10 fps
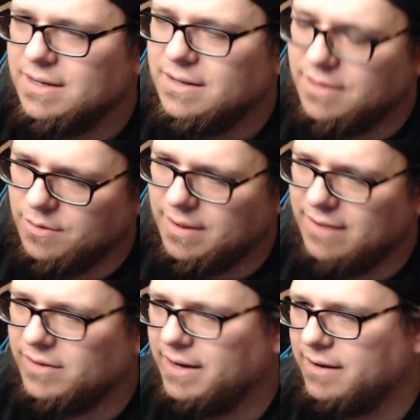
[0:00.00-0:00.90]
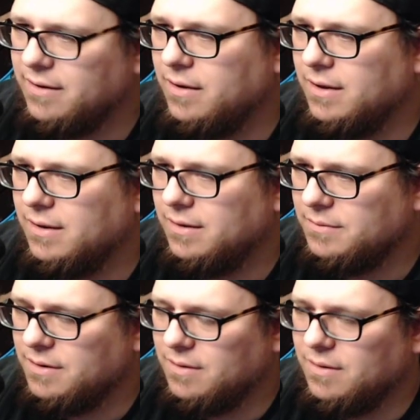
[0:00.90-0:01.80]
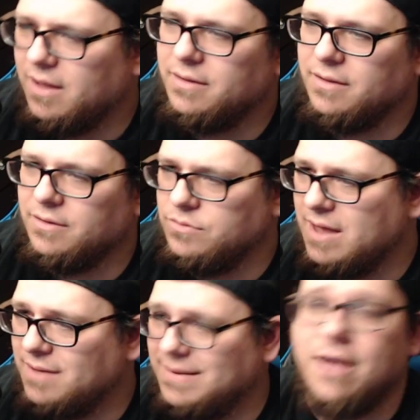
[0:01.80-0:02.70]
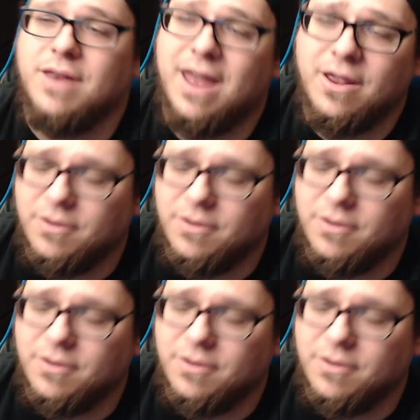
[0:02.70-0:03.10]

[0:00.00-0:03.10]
Then you have now you